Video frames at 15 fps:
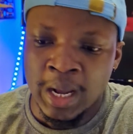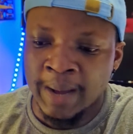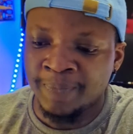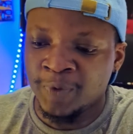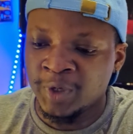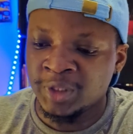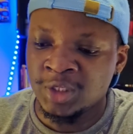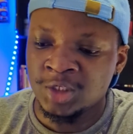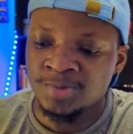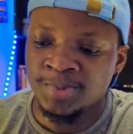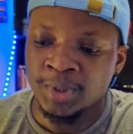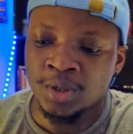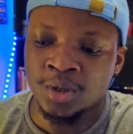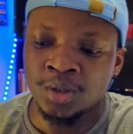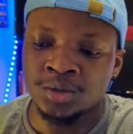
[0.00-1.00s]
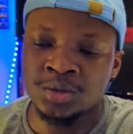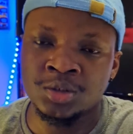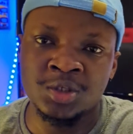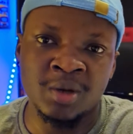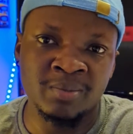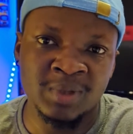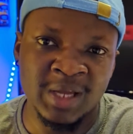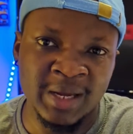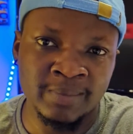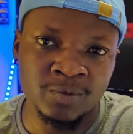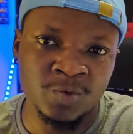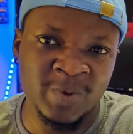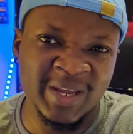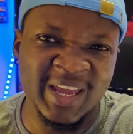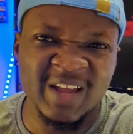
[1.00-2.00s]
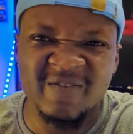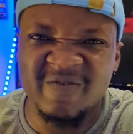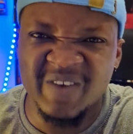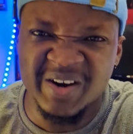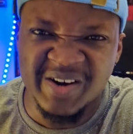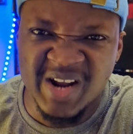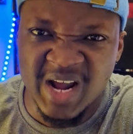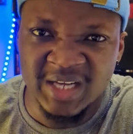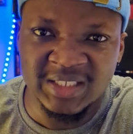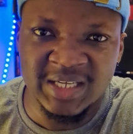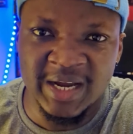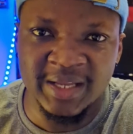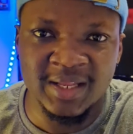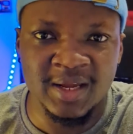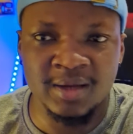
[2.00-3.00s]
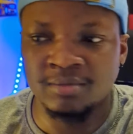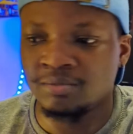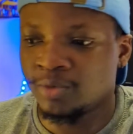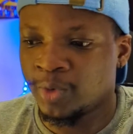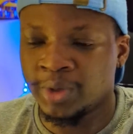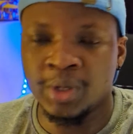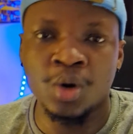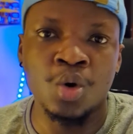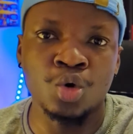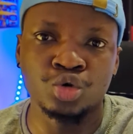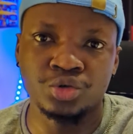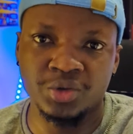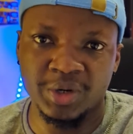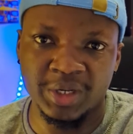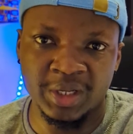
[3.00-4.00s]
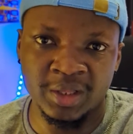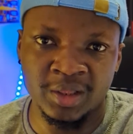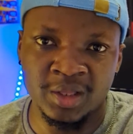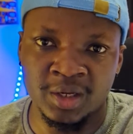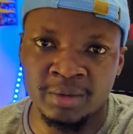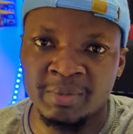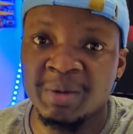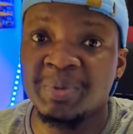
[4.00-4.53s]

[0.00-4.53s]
I'm doing this because sometimes we get very excited with the whole trading thing.